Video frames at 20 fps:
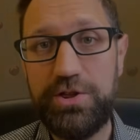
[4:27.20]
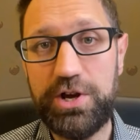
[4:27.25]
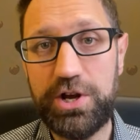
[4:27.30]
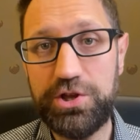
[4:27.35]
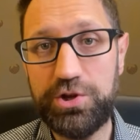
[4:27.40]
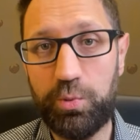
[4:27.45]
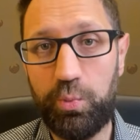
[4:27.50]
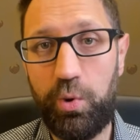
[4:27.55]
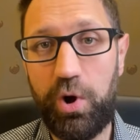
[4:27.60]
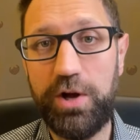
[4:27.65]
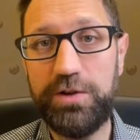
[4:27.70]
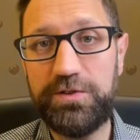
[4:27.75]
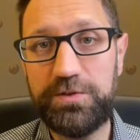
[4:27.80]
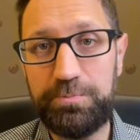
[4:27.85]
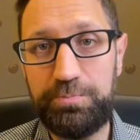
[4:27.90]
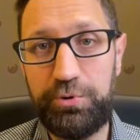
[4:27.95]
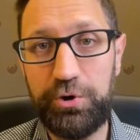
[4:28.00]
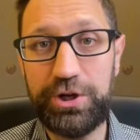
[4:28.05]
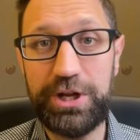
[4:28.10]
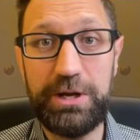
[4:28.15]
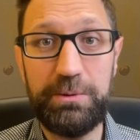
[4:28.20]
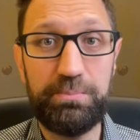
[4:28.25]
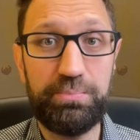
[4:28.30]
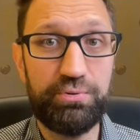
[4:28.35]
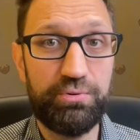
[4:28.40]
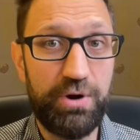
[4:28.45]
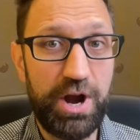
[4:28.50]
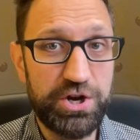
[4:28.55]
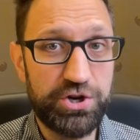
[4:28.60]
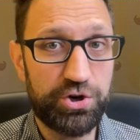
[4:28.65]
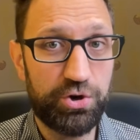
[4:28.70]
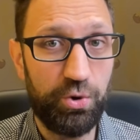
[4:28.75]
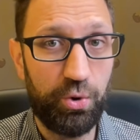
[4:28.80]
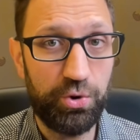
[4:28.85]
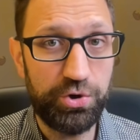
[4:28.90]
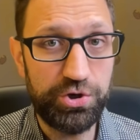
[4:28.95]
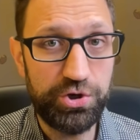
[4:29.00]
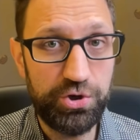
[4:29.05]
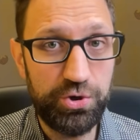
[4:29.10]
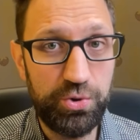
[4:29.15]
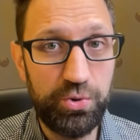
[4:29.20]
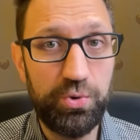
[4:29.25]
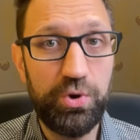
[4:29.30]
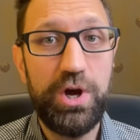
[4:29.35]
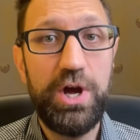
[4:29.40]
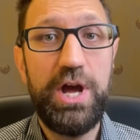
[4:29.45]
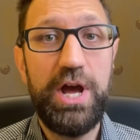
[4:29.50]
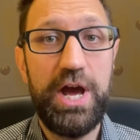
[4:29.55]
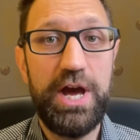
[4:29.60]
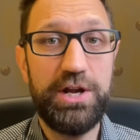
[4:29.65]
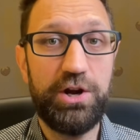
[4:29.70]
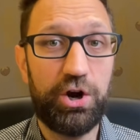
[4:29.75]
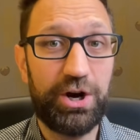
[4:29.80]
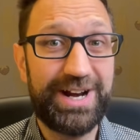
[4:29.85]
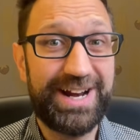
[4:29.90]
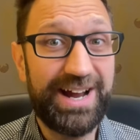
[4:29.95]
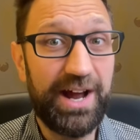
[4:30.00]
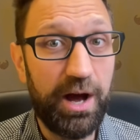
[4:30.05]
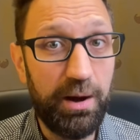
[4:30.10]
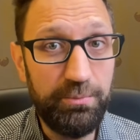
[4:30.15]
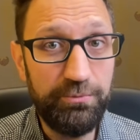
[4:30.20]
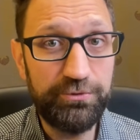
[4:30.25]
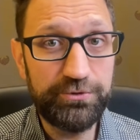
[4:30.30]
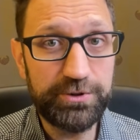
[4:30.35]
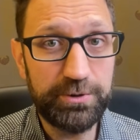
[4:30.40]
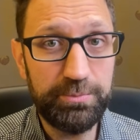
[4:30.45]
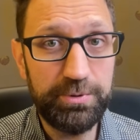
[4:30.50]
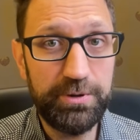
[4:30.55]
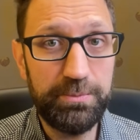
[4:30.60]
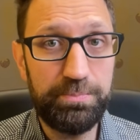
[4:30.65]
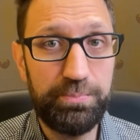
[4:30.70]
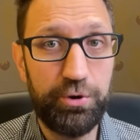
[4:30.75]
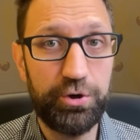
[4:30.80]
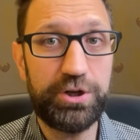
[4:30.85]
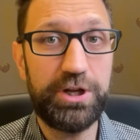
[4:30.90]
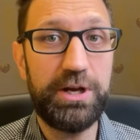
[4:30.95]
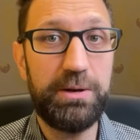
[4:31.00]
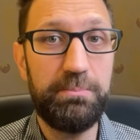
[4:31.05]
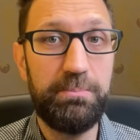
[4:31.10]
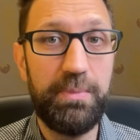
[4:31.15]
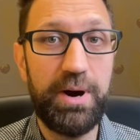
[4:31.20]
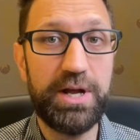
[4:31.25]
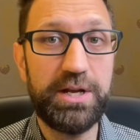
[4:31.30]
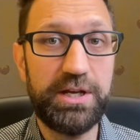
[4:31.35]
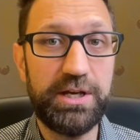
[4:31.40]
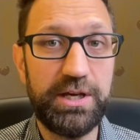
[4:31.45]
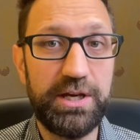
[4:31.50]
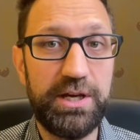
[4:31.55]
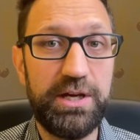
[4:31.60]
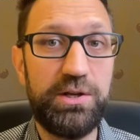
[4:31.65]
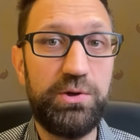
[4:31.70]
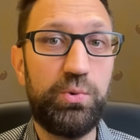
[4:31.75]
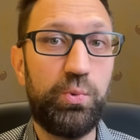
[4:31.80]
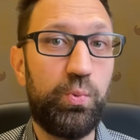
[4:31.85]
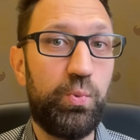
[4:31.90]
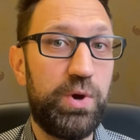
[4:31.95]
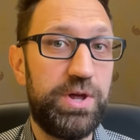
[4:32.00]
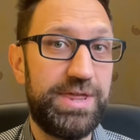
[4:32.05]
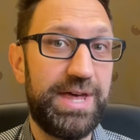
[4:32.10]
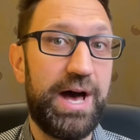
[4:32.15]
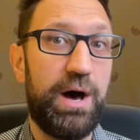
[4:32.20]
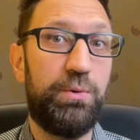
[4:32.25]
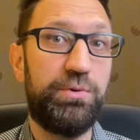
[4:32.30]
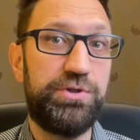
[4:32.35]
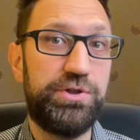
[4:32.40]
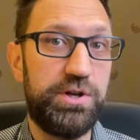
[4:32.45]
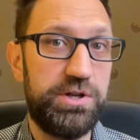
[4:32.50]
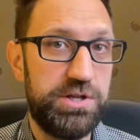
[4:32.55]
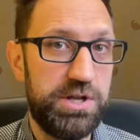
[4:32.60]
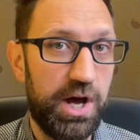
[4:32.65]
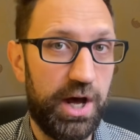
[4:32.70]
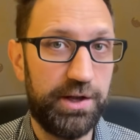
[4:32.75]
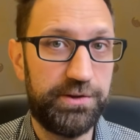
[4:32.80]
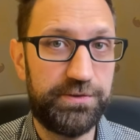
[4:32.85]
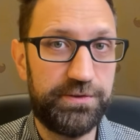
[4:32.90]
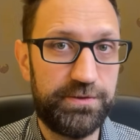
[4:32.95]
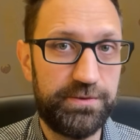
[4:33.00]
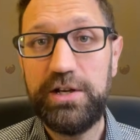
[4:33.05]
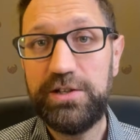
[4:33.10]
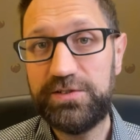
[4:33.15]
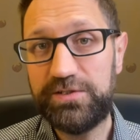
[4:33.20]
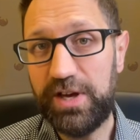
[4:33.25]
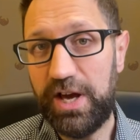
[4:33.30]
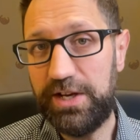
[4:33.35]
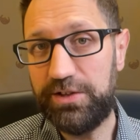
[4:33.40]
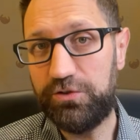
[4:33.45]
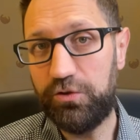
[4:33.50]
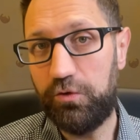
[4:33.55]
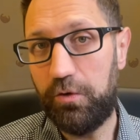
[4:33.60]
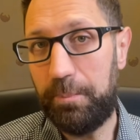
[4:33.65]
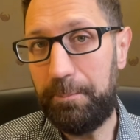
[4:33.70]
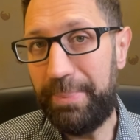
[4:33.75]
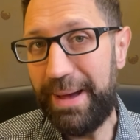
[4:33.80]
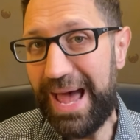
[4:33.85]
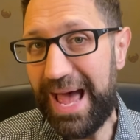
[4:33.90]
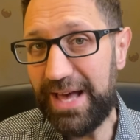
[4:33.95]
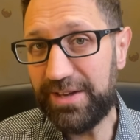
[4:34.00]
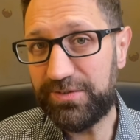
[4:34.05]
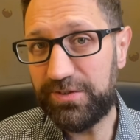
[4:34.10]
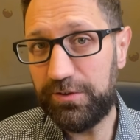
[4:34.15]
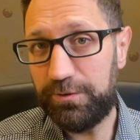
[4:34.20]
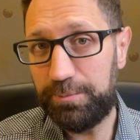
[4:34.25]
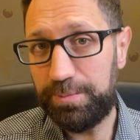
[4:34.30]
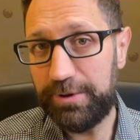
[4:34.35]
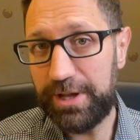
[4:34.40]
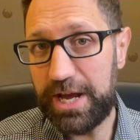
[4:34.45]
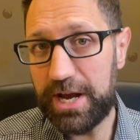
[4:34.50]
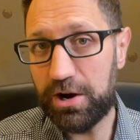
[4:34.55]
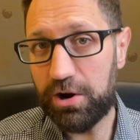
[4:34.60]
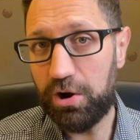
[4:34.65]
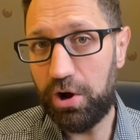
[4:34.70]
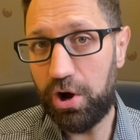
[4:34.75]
they're the ones putting pressure on you and are comfortable putting money in without the nuts. Signs of a passive player